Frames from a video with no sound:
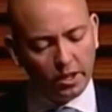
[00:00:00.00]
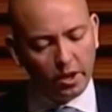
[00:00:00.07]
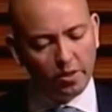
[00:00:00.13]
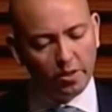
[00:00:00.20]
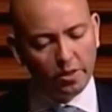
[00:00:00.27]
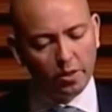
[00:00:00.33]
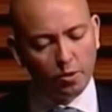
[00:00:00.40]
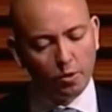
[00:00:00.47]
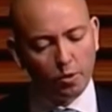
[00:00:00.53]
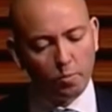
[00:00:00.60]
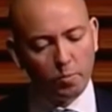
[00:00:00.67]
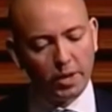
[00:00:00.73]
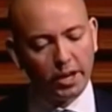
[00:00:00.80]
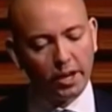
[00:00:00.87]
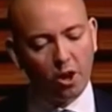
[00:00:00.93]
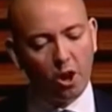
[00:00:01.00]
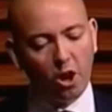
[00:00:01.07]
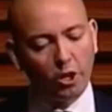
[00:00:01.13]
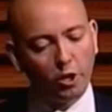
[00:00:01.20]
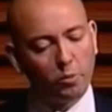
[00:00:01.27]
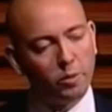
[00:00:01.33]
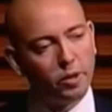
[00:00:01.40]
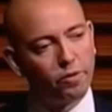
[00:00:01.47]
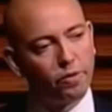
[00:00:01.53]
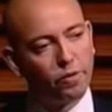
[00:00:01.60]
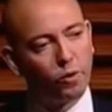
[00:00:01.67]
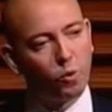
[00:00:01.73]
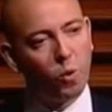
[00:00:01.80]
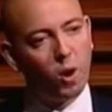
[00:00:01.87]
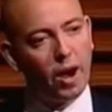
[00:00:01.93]
You know, the big argument
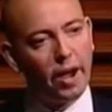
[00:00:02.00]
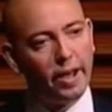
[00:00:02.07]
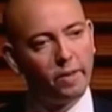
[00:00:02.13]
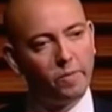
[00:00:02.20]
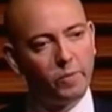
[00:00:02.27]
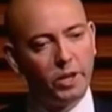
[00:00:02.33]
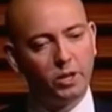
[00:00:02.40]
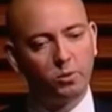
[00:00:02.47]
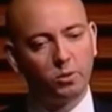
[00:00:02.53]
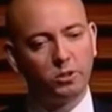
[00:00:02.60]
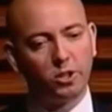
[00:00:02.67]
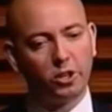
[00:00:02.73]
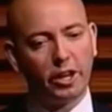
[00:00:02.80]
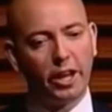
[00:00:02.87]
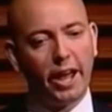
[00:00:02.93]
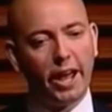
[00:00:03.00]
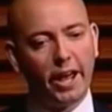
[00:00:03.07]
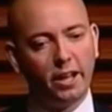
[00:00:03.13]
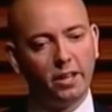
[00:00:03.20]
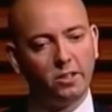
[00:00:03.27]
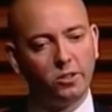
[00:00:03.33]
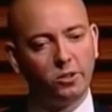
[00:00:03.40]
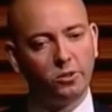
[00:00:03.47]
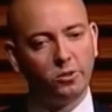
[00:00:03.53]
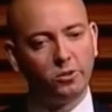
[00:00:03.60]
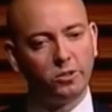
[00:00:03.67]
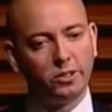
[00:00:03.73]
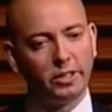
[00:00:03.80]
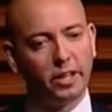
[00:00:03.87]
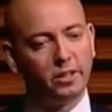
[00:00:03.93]
for why it was okay
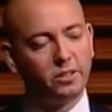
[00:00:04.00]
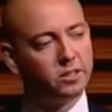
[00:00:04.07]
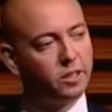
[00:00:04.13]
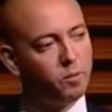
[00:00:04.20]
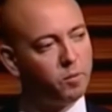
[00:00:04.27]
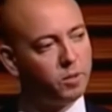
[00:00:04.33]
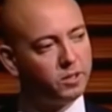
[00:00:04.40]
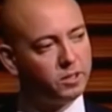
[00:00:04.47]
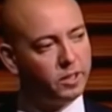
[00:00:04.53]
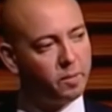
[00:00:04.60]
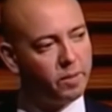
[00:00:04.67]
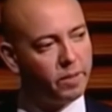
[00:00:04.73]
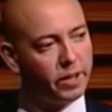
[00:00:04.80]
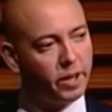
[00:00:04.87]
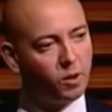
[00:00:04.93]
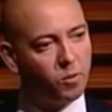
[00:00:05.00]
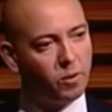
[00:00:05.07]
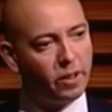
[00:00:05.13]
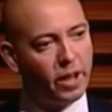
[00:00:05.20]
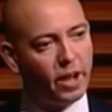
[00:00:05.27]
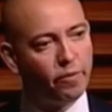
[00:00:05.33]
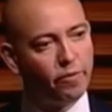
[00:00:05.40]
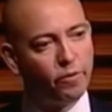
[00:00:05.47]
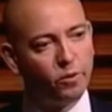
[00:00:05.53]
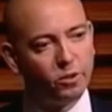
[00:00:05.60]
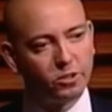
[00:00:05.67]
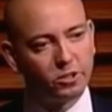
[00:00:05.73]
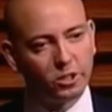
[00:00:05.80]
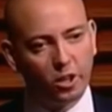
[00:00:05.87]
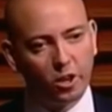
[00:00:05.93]
to sell someone something without
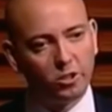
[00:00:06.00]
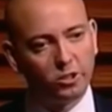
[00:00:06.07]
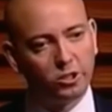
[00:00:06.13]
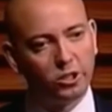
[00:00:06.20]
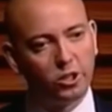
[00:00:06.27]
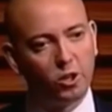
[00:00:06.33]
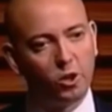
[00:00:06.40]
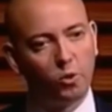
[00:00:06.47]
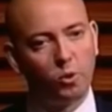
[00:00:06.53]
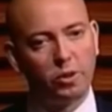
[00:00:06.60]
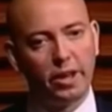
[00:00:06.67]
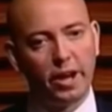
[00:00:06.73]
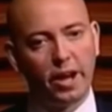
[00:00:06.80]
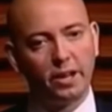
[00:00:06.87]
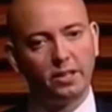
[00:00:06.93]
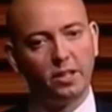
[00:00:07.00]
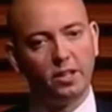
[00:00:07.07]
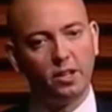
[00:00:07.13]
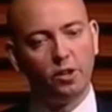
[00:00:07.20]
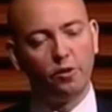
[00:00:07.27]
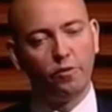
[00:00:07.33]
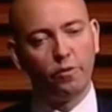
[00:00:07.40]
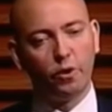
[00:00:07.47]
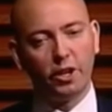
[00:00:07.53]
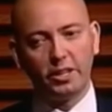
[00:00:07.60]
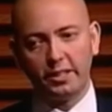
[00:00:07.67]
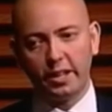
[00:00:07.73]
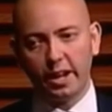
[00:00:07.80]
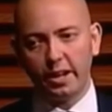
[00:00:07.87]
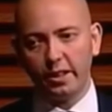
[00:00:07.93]
full disclosure or without
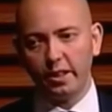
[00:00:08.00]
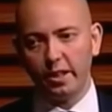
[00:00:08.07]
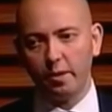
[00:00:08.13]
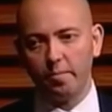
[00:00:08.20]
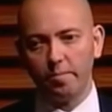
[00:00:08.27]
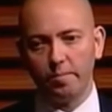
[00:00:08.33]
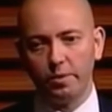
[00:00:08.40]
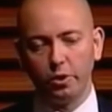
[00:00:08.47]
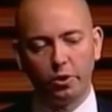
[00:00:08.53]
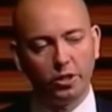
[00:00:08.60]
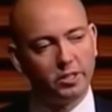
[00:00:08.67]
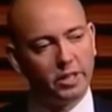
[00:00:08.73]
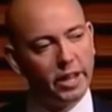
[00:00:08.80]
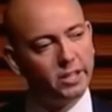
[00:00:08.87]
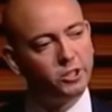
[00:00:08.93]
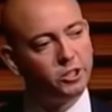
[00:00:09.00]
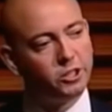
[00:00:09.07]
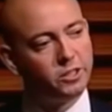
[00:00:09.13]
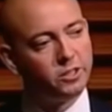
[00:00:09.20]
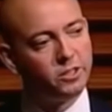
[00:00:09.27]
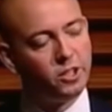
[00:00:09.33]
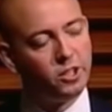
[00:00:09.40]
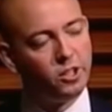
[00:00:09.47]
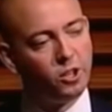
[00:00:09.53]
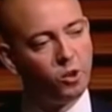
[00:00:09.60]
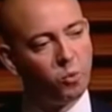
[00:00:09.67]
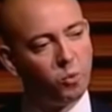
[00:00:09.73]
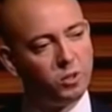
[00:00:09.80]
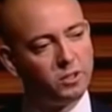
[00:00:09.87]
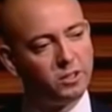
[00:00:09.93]
fully telling them your intentions
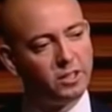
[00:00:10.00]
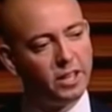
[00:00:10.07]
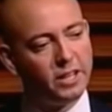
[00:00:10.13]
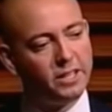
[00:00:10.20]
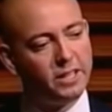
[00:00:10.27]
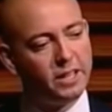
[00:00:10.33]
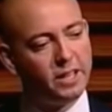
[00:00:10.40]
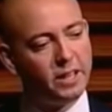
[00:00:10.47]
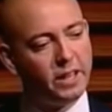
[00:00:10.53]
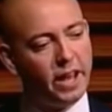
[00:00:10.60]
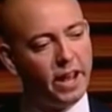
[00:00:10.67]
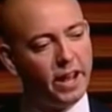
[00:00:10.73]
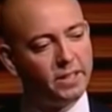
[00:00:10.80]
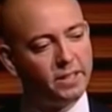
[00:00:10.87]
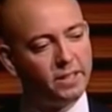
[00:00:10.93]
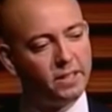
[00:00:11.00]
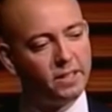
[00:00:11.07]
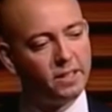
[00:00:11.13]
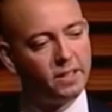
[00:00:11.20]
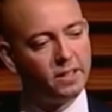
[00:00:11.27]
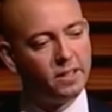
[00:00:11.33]
was this idea that